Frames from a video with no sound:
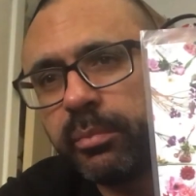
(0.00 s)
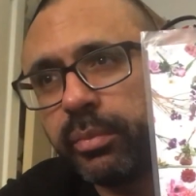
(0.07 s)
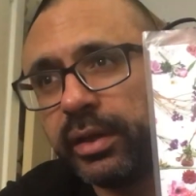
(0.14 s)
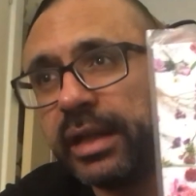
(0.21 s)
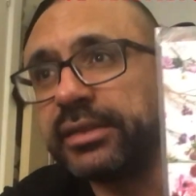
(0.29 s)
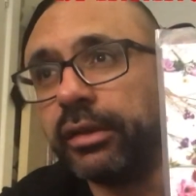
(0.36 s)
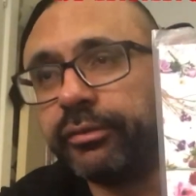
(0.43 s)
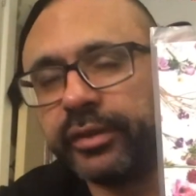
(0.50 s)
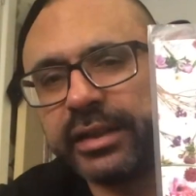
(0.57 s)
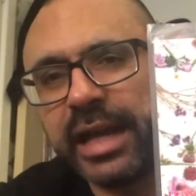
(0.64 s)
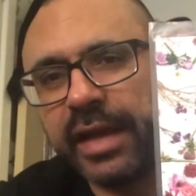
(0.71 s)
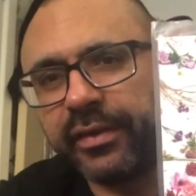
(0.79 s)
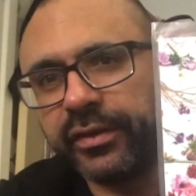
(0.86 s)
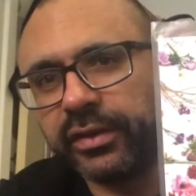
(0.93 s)
but let's not
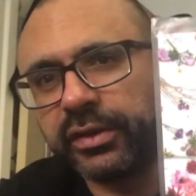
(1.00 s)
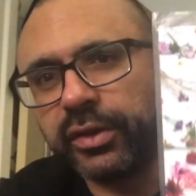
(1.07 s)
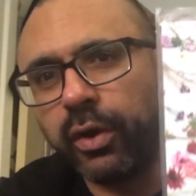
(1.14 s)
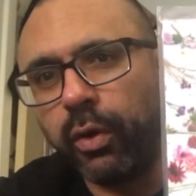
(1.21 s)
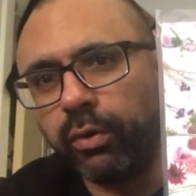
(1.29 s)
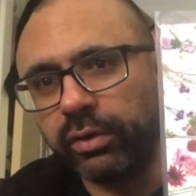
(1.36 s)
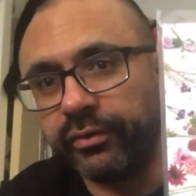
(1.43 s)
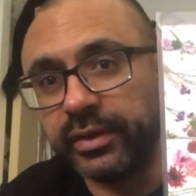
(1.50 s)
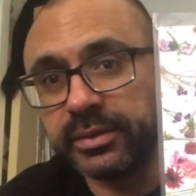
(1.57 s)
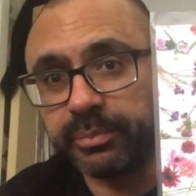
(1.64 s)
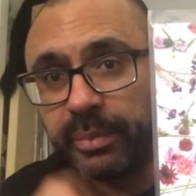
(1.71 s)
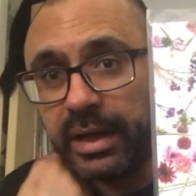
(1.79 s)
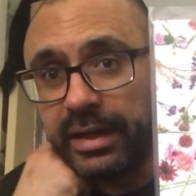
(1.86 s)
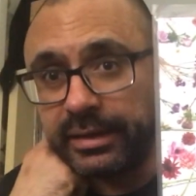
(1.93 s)
forget that the core of this
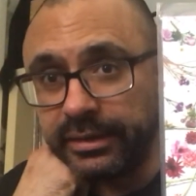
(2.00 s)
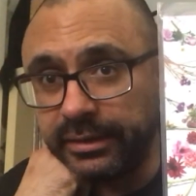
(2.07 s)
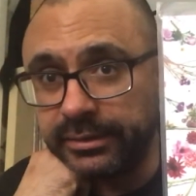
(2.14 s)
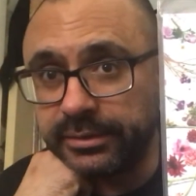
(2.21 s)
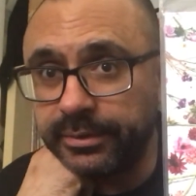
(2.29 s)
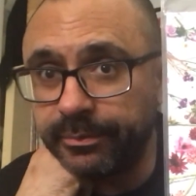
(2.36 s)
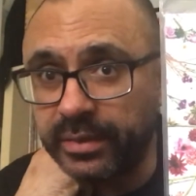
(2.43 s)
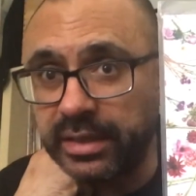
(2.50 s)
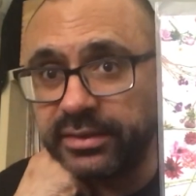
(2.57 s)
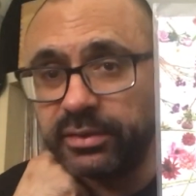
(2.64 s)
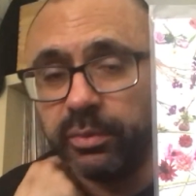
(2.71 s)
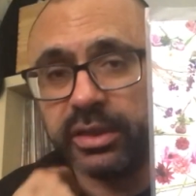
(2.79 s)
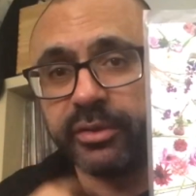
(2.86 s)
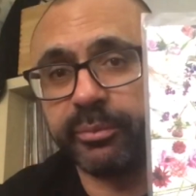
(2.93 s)
band is
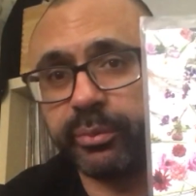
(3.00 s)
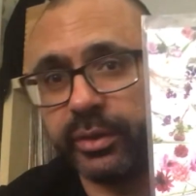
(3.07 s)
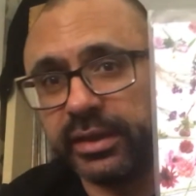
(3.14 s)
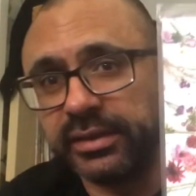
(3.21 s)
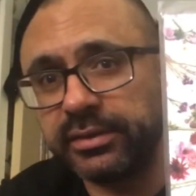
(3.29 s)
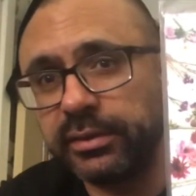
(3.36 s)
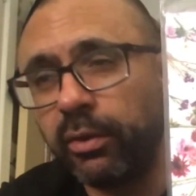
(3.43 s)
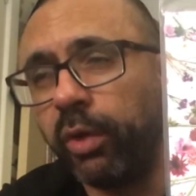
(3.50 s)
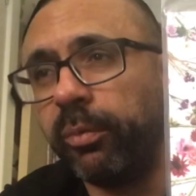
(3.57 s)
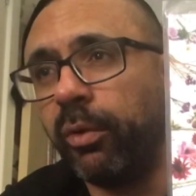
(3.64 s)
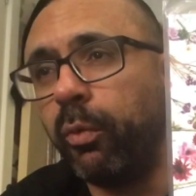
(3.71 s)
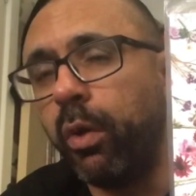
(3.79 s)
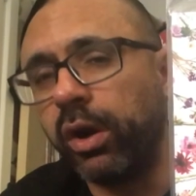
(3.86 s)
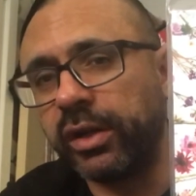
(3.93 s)
the work of Prince. All
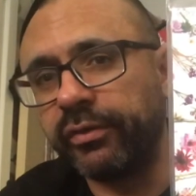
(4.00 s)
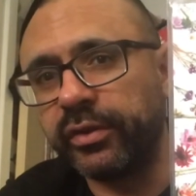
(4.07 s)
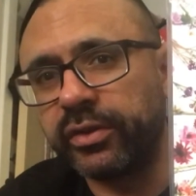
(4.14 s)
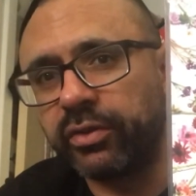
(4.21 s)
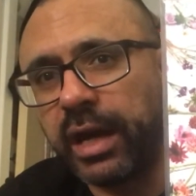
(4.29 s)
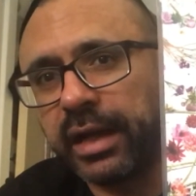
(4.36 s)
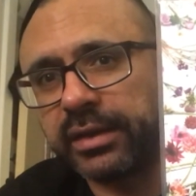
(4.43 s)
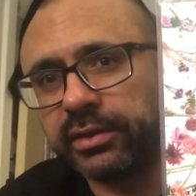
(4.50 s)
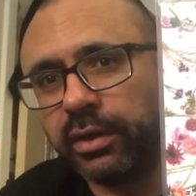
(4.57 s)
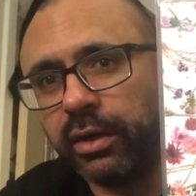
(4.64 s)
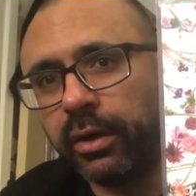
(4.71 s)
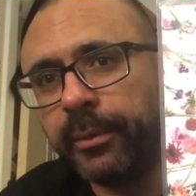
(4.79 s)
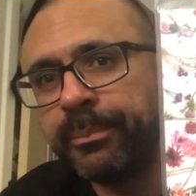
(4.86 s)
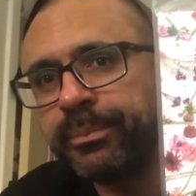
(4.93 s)
but one of the tracks
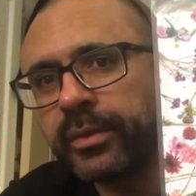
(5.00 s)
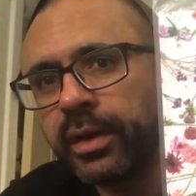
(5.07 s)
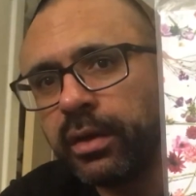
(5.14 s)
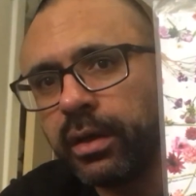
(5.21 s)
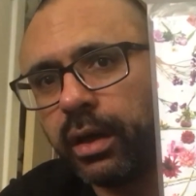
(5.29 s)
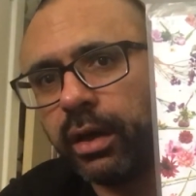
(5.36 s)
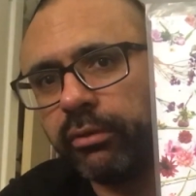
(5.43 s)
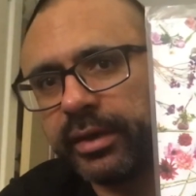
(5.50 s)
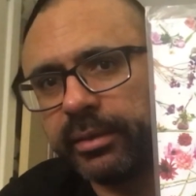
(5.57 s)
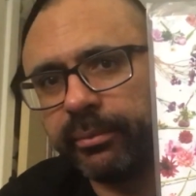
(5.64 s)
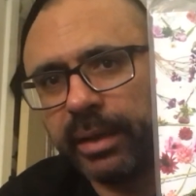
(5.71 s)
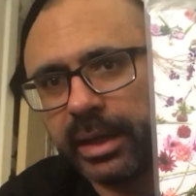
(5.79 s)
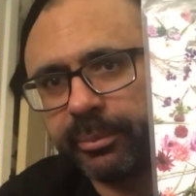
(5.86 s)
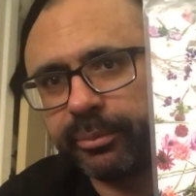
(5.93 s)
are
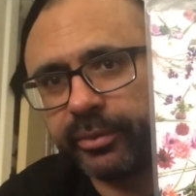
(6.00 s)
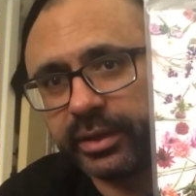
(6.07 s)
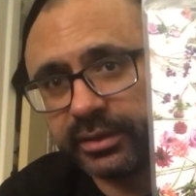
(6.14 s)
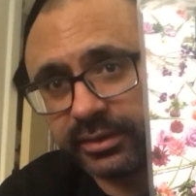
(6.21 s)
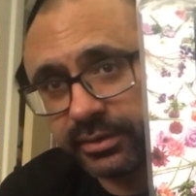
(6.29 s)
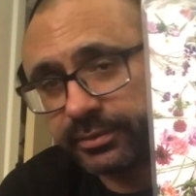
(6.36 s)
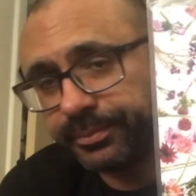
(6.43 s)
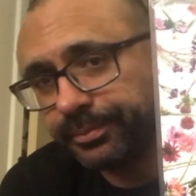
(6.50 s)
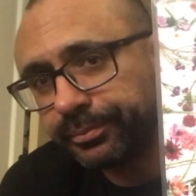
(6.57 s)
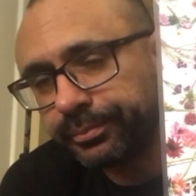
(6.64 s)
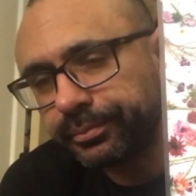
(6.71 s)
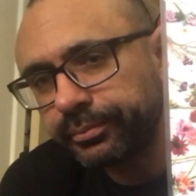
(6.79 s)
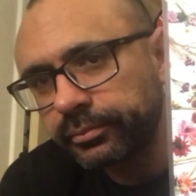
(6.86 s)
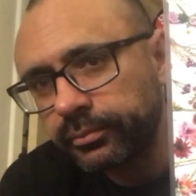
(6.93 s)
written by Prince
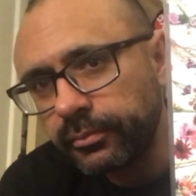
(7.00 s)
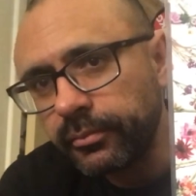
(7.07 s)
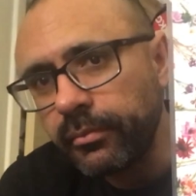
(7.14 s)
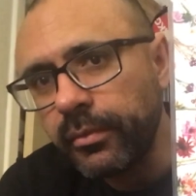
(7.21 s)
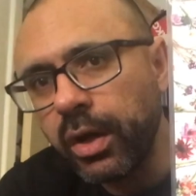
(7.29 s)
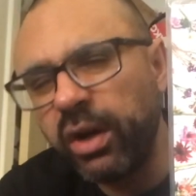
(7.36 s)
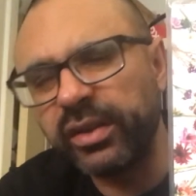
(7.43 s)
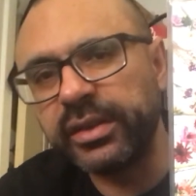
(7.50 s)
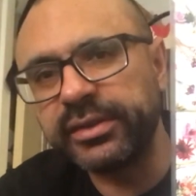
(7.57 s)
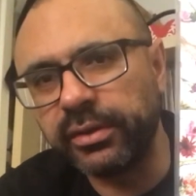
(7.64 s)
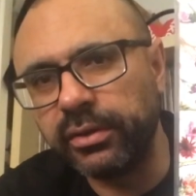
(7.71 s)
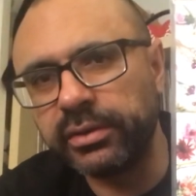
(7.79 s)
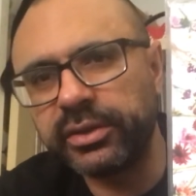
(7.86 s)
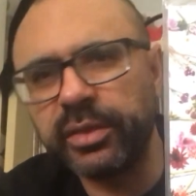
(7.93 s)
on his
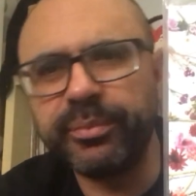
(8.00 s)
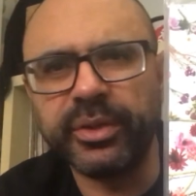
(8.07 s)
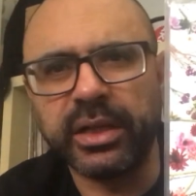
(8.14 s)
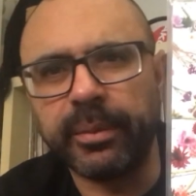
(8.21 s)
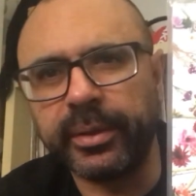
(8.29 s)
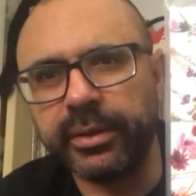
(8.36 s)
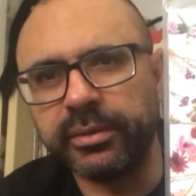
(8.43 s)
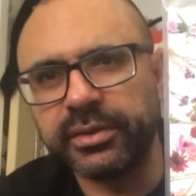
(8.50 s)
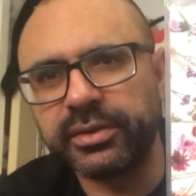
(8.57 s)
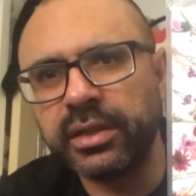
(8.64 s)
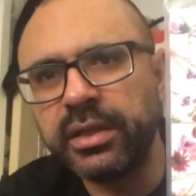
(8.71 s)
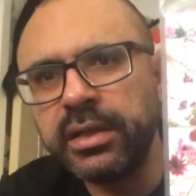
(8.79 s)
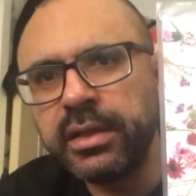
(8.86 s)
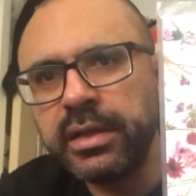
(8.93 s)
own. Computer
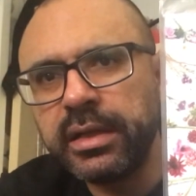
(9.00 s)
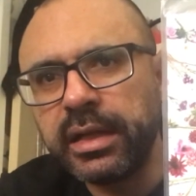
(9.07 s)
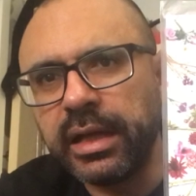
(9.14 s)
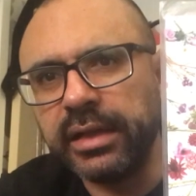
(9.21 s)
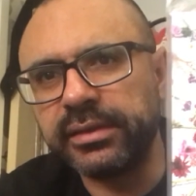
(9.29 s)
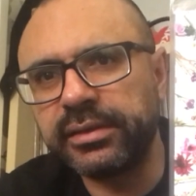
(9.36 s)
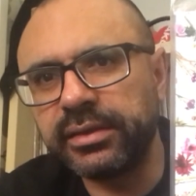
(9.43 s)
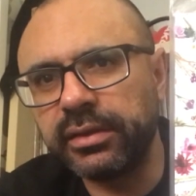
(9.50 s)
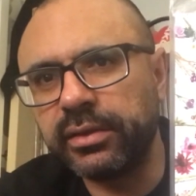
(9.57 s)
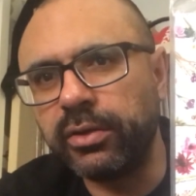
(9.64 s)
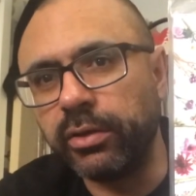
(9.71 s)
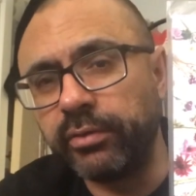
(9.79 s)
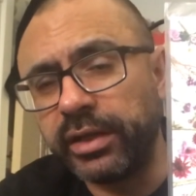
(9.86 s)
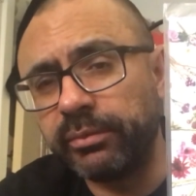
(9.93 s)
Blues is
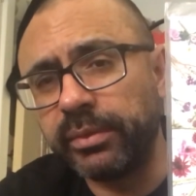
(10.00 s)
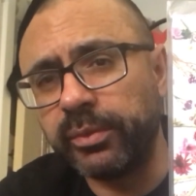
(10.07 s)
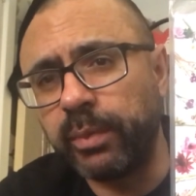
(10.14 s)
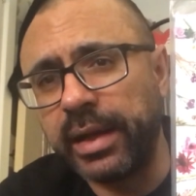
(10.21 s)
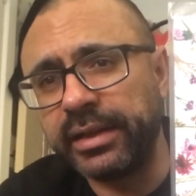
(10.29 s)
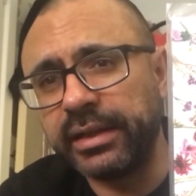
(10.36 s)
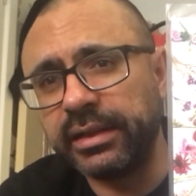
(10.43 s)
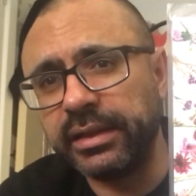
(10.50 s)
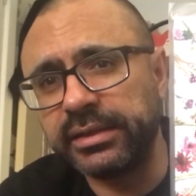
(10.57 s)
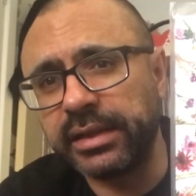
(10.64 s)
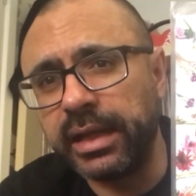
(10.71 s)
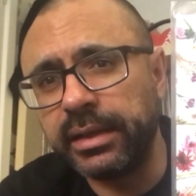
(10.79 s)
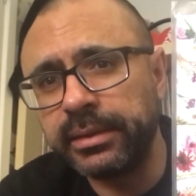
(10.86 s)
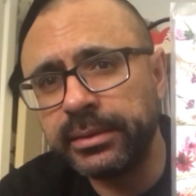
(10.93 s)
co-written with Wendy and
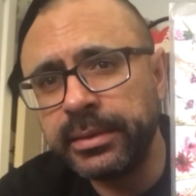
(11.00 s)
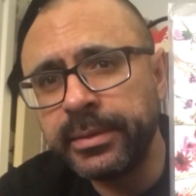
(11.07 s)
Lisa.